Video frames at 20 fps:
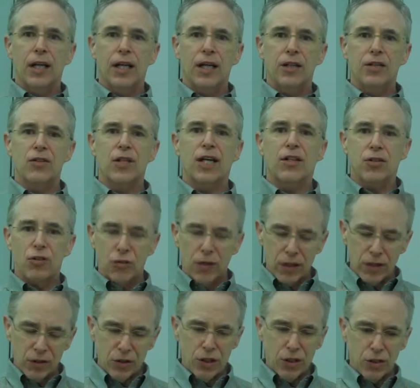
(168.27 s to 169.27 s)
and it's that
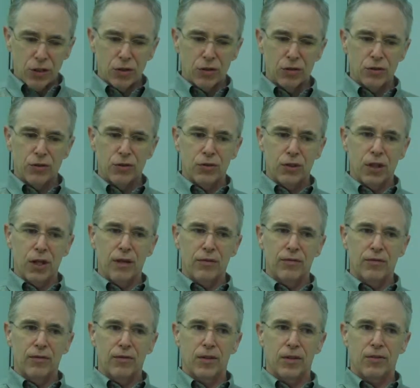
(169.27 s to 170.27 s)
transitional
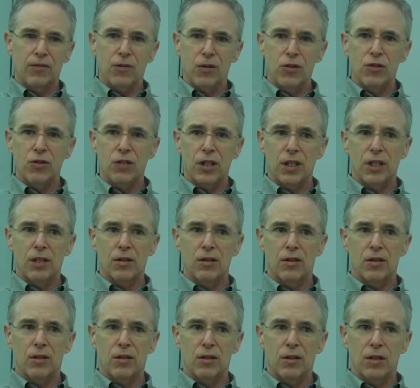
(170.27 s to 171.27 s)
stuff. The first thing,
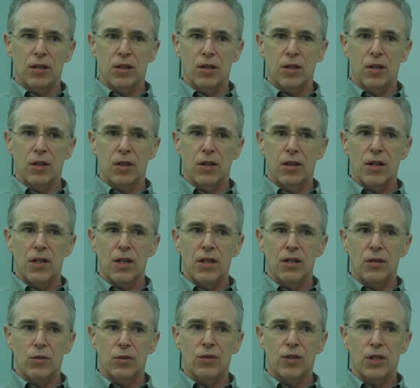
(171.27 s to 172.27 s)
the
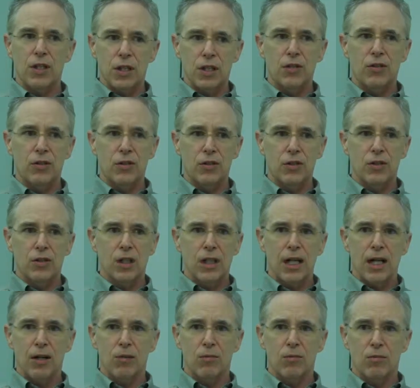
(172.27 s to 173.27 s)
thing that was the easiest to
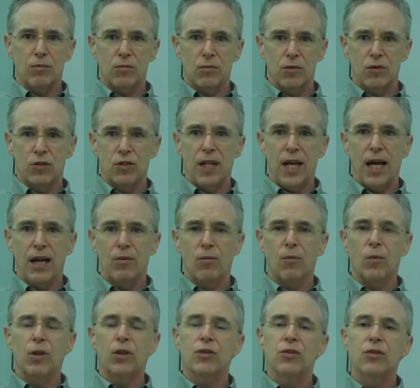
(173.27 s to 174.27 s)
get
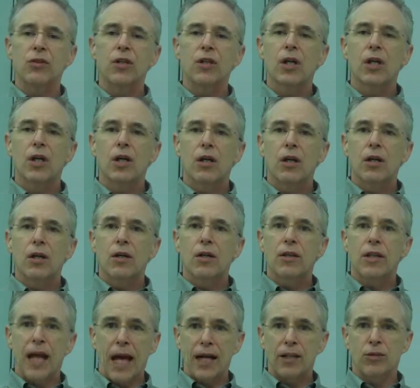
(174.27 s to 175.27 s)
set was
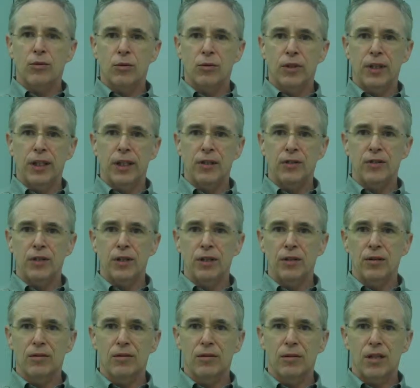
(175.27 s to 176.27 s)
the actual dancing,
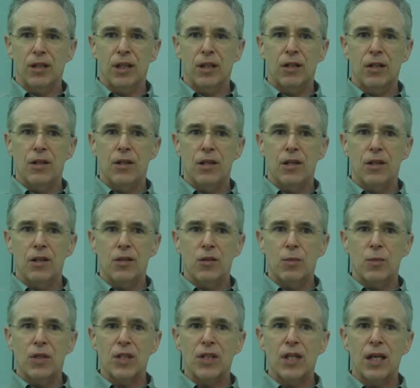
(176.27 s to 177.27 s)
and the thing
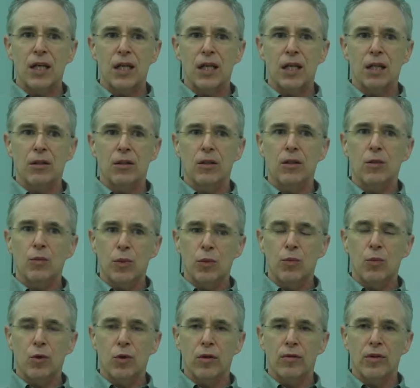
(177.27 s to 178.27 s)
that's been taking a little
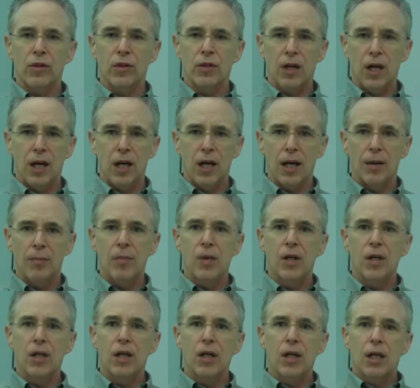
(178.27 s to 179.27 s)
bit more of the time
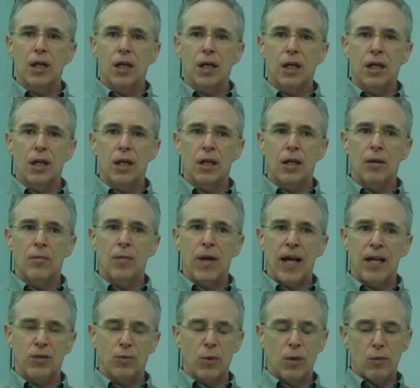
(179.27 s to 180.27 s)

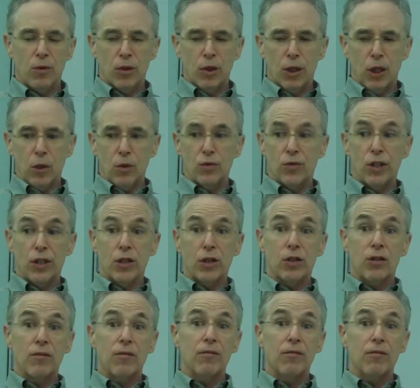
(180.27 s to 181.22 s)
as we close in on